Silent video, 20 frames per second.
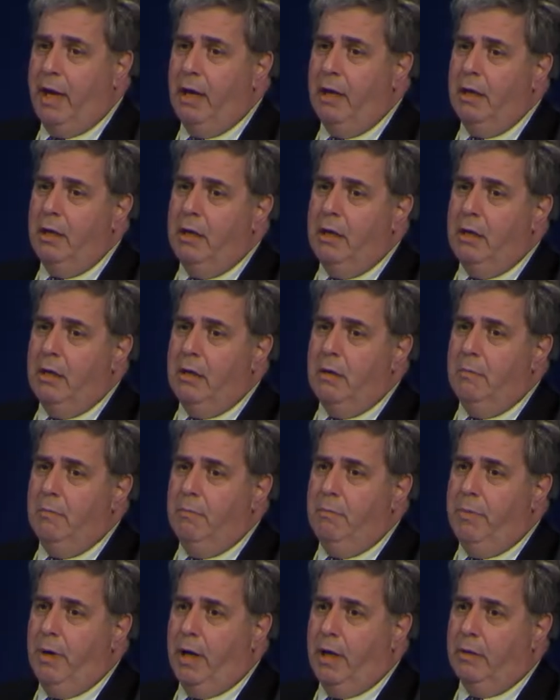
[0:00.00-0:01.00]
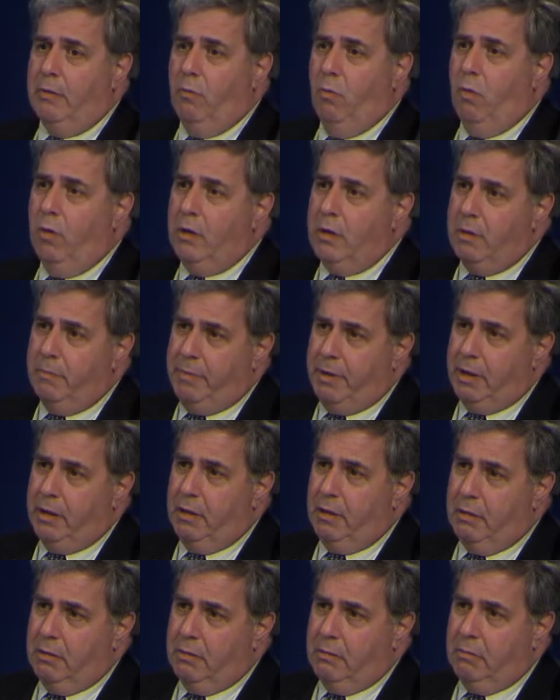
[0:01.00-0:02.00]
that. But one of the big
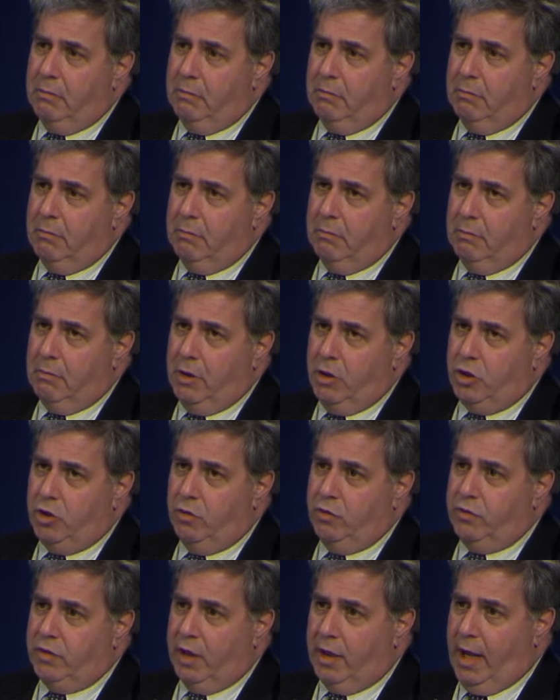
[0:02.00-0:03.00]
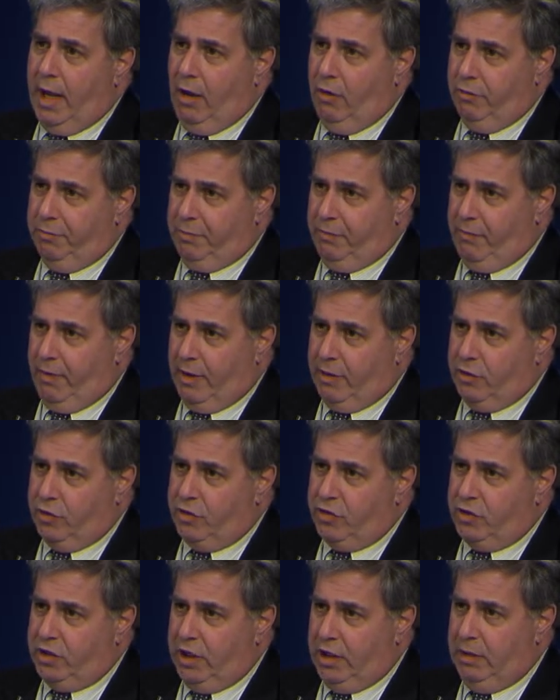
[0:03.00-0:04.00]
issues that health
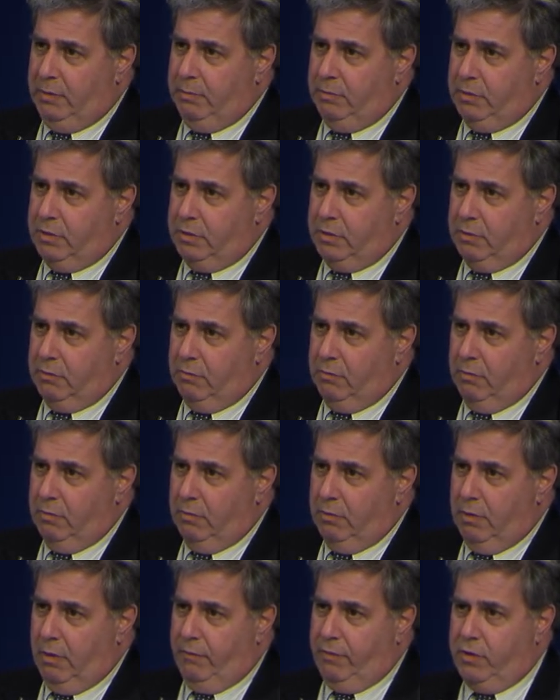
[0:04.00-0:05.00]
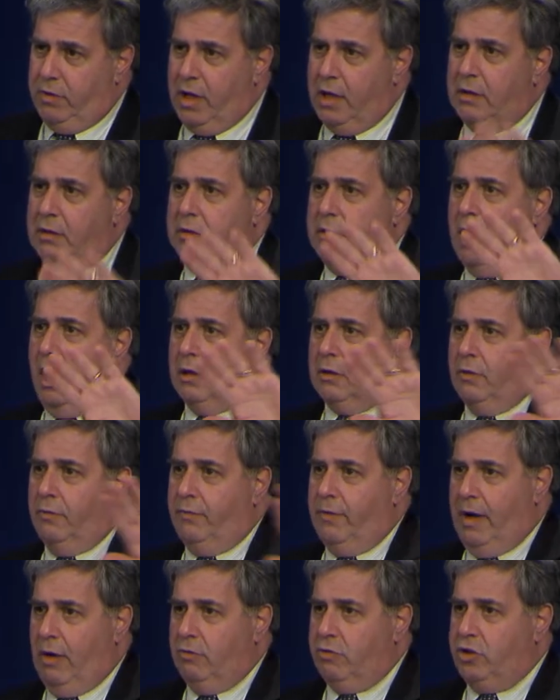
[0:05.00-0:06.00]
providers seem to, if you take Dr.
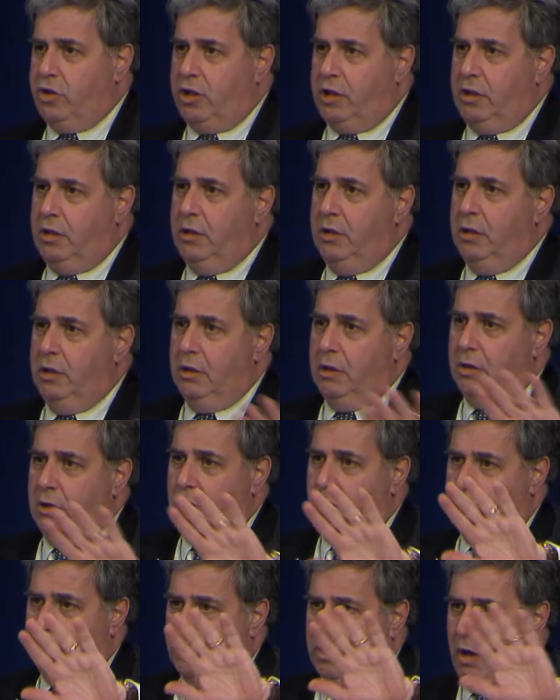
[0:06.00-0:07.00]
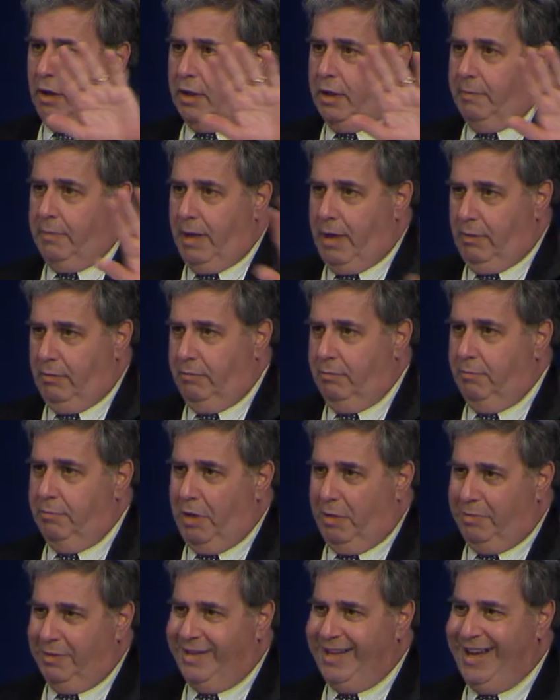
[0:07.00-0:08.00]
Fauci, who was talking about
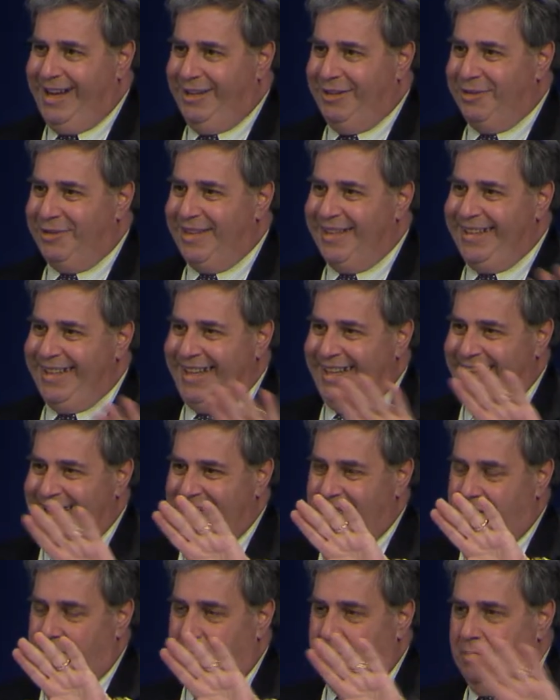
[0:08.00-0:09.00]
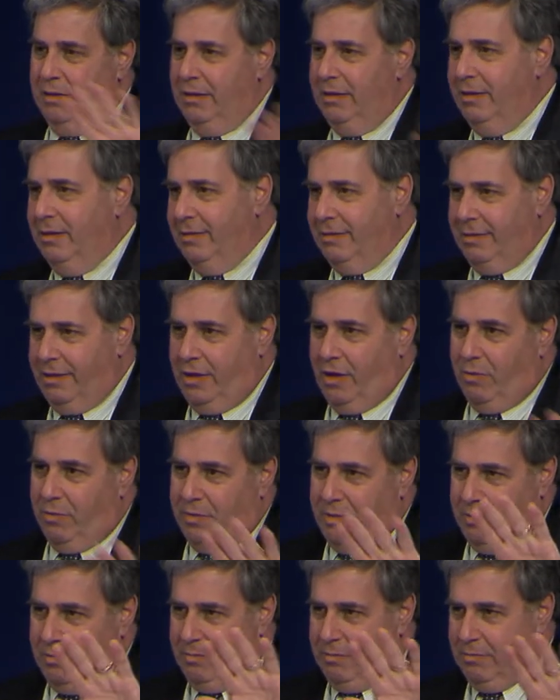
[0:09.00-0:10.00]
public health and,
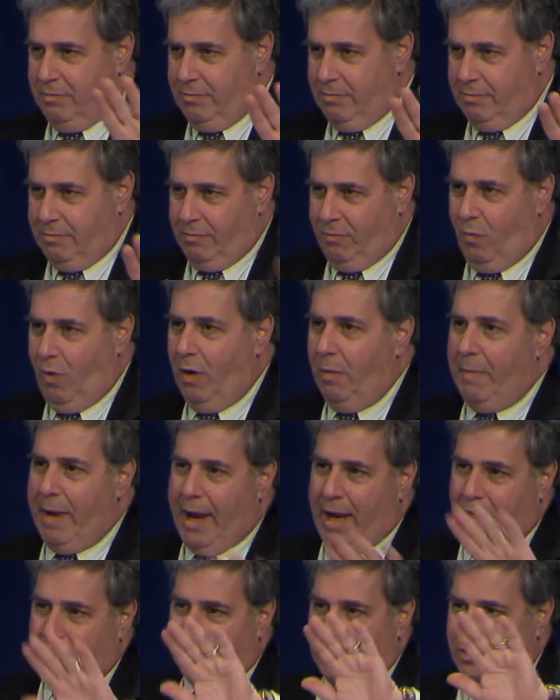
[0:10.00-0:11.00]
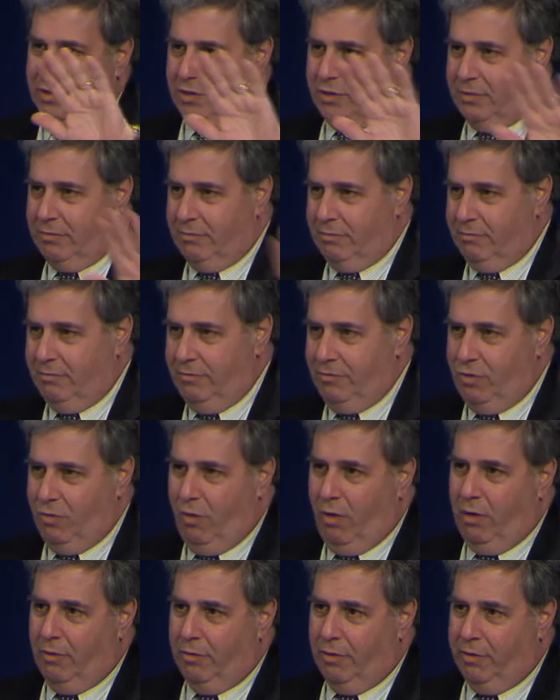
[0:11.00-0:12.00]
wear masks,
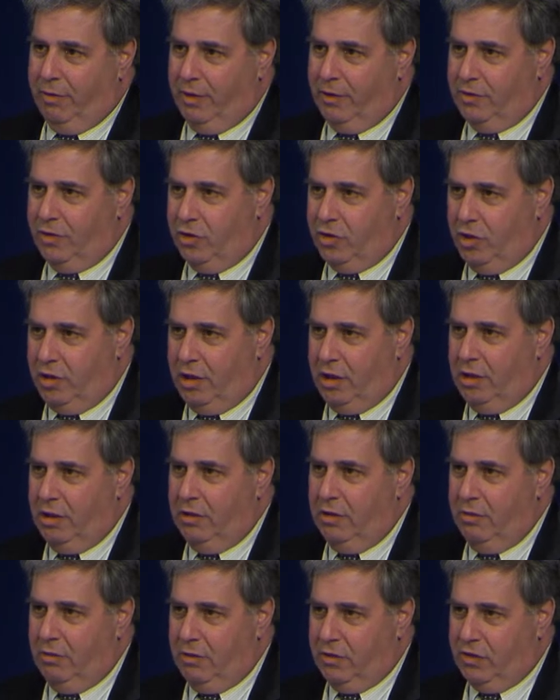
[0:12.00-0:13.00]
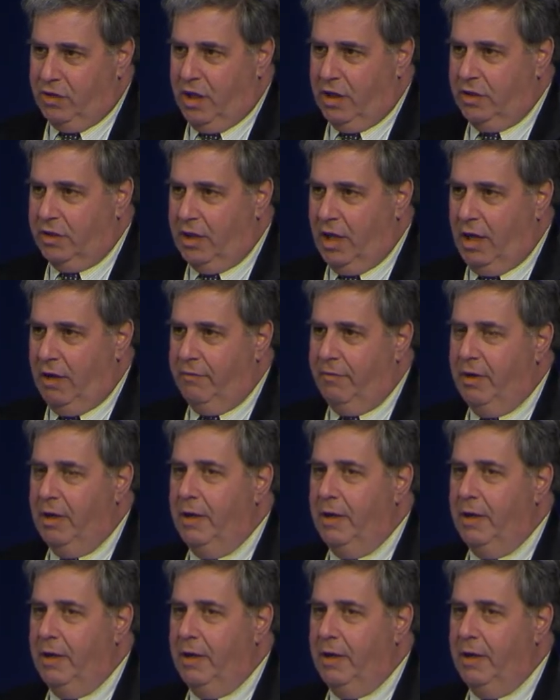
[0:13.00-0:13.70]
do all the things that you need to do to stay safe.